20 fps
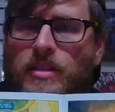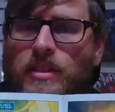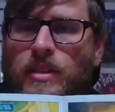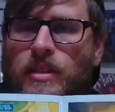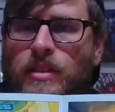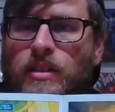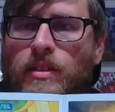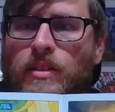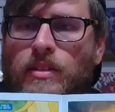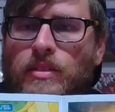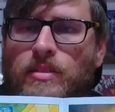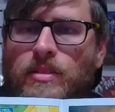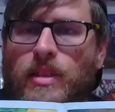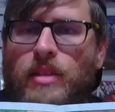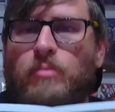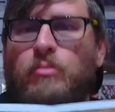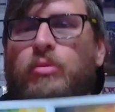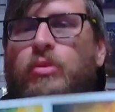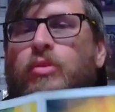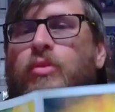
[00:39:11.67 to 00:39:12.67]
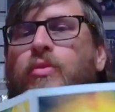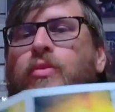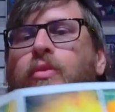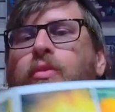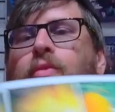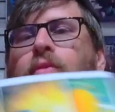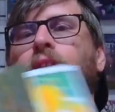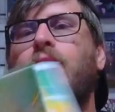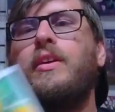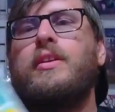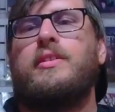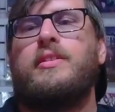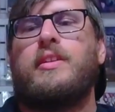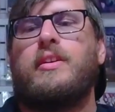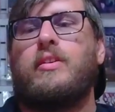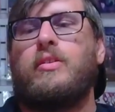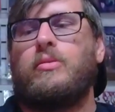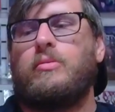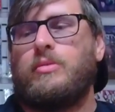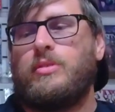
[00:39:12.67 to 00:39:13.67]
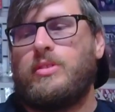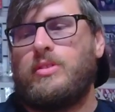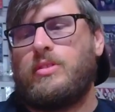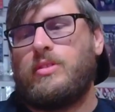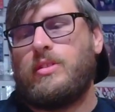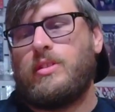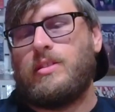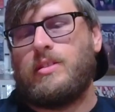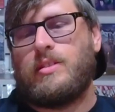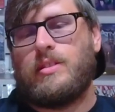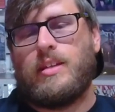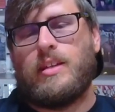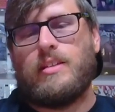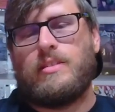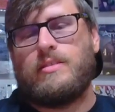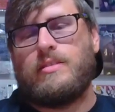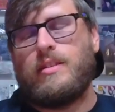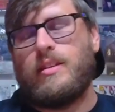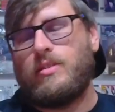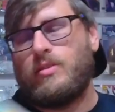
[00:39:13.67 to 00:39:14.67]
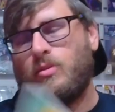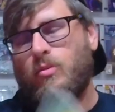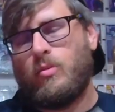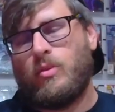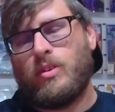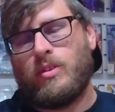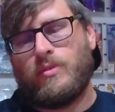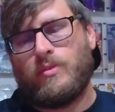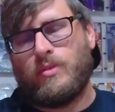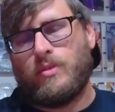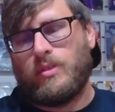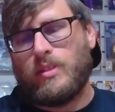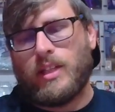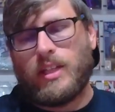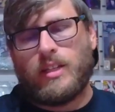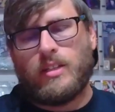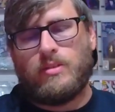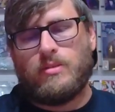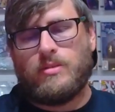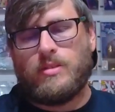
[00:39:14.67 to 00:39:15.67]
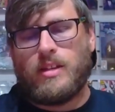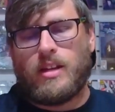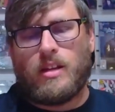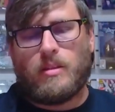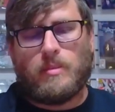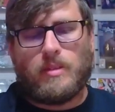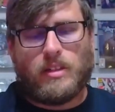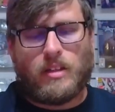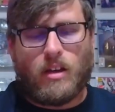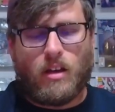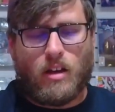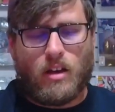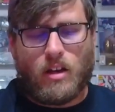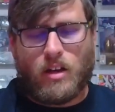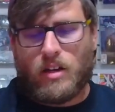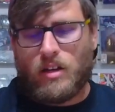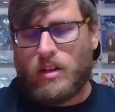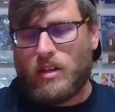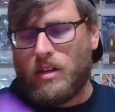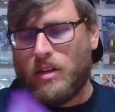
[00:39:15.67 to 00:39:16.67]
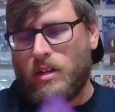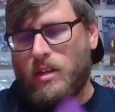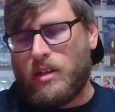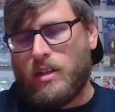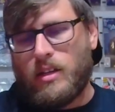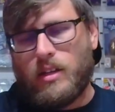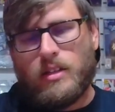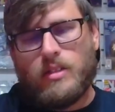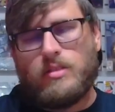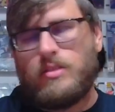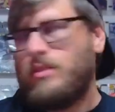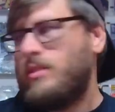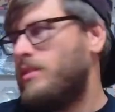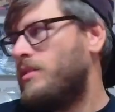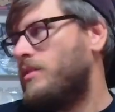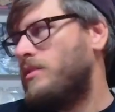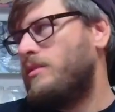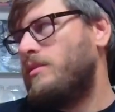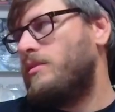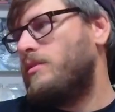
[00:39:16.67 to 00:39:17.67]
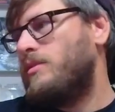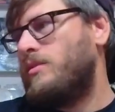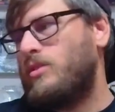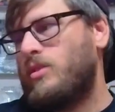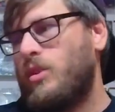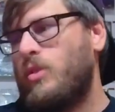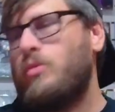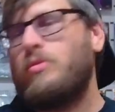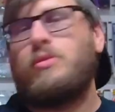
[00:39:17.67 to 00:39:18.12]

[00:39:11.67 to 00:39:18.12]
it into this like beautiful fairy tale, which is just, it's such a wonderful, and like you said, I mean, the art is just so